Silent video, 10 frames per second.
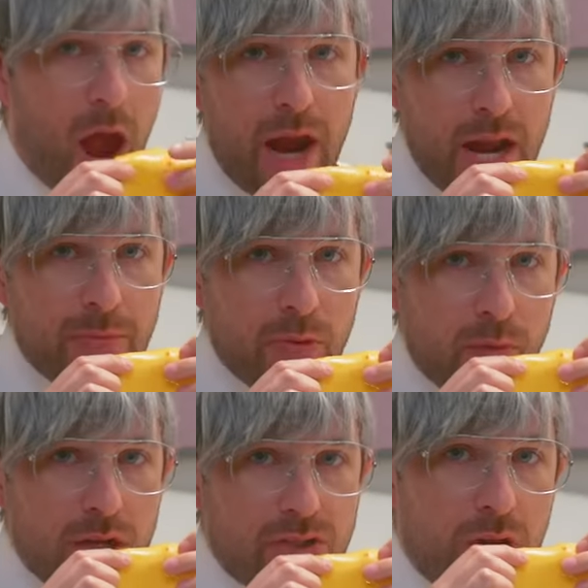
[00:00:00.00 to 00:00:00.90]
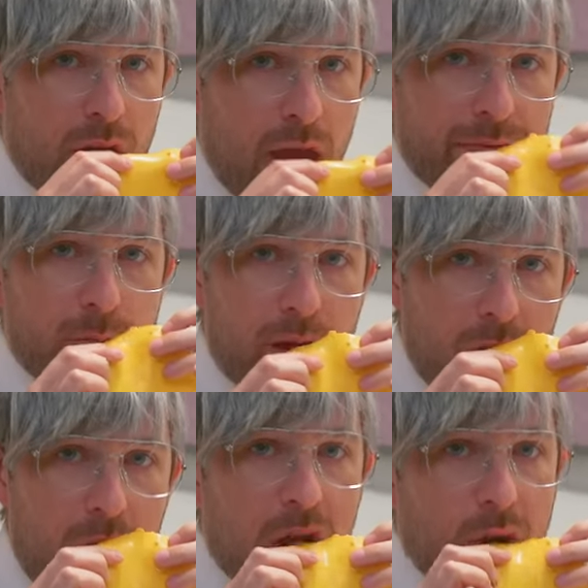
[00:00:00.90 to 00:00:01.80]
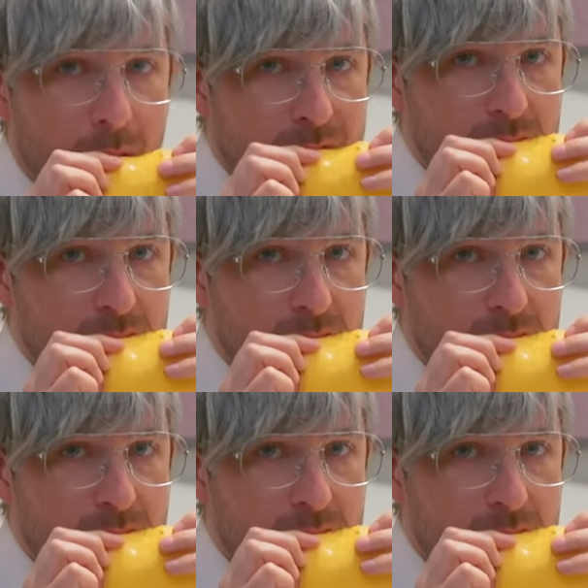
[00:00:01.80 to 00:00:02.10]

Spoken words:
I named the restaurant after my daughter.